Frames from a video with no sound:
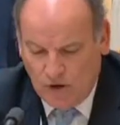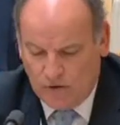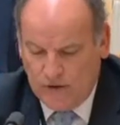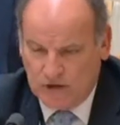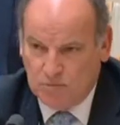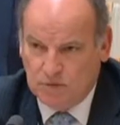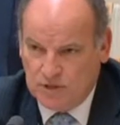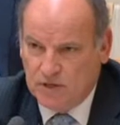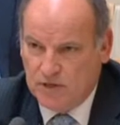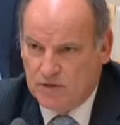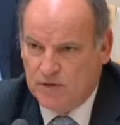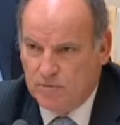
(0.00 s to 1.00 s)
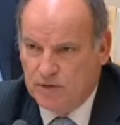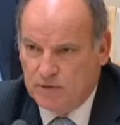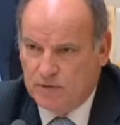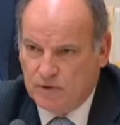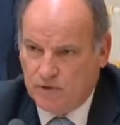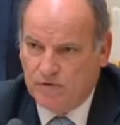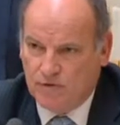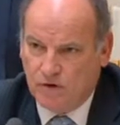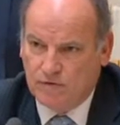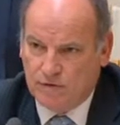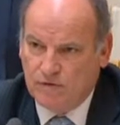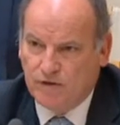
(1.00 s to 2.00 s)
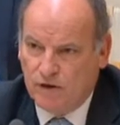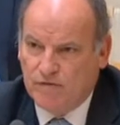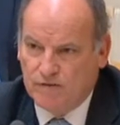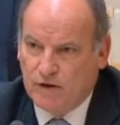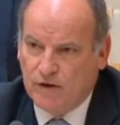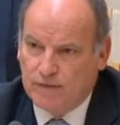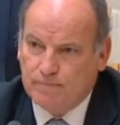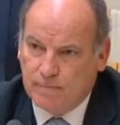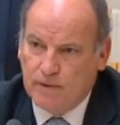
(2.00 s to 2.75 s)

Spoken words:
on the expertise of the people that are involved in the firefighting,